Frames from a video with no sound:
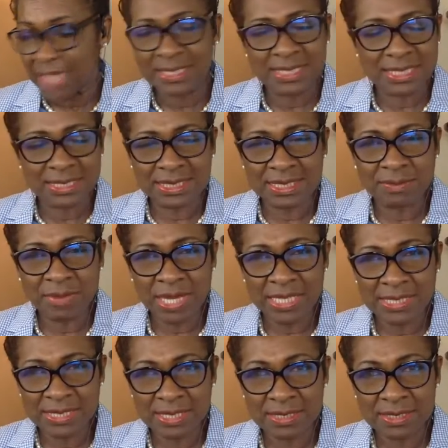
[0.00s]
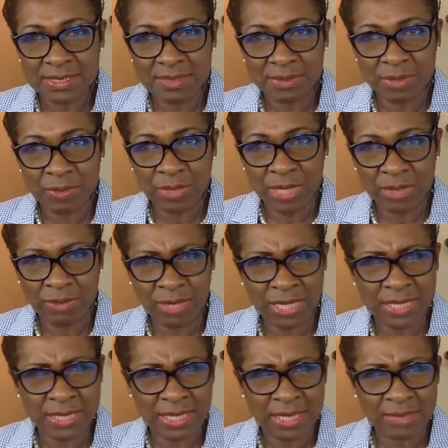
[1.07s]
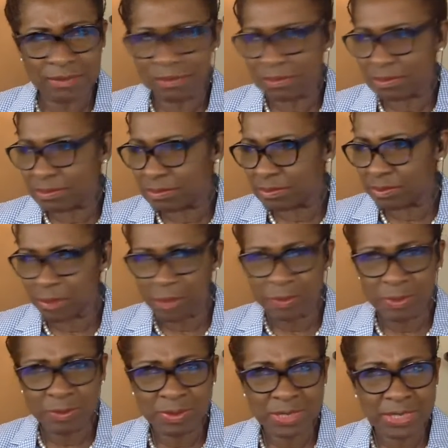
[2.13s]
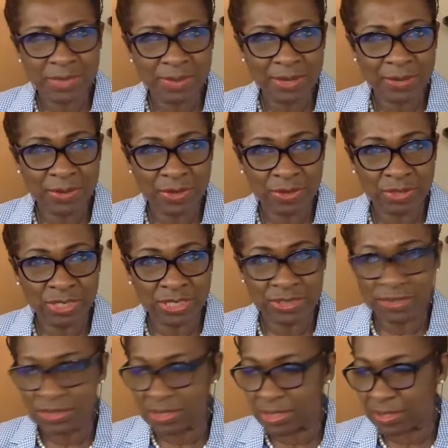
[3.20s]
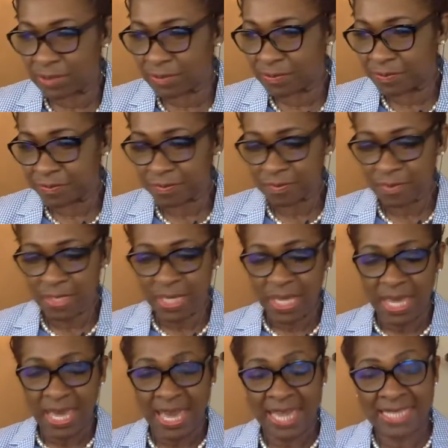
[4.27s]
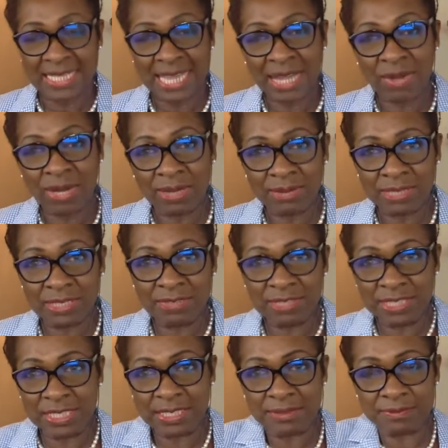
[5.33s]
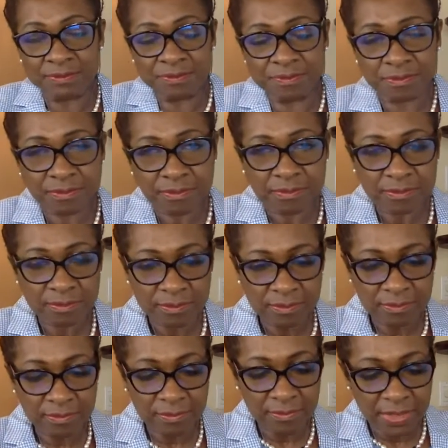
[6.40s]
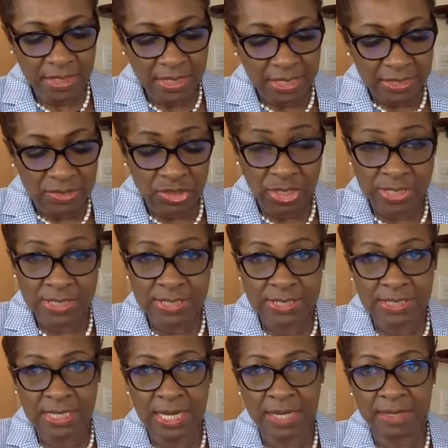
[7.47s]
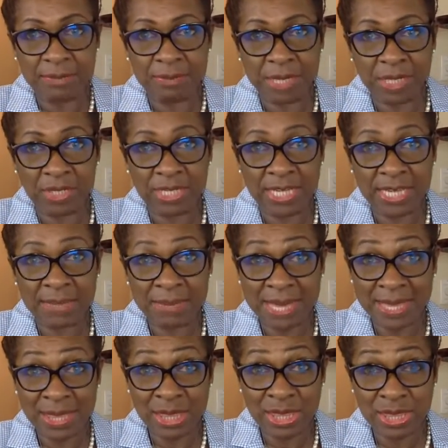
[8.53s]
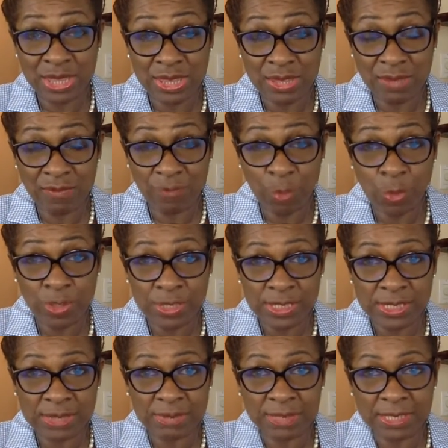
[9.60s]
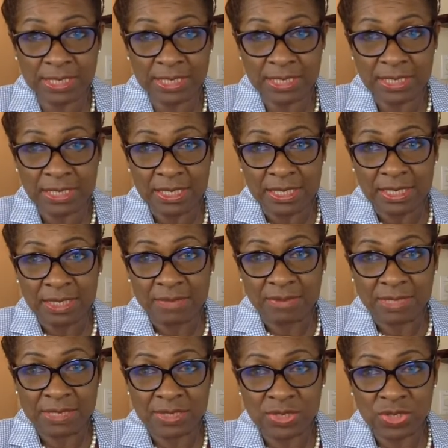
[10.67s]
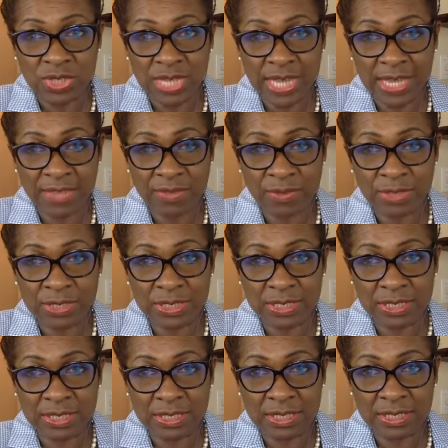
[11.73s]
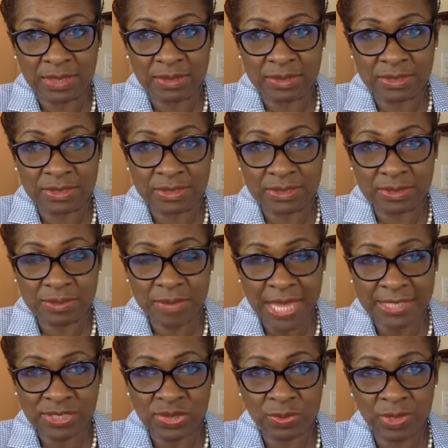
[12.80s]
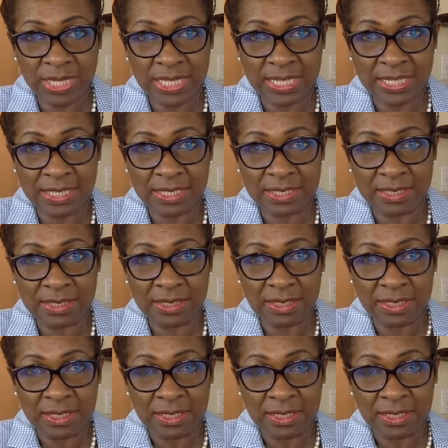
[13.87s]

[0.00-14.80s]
it didn't make sense to me when I read that probably about 30 years ago. And now I'm living it. Just burying my fourth sibling, my sister Catherine, that passed away in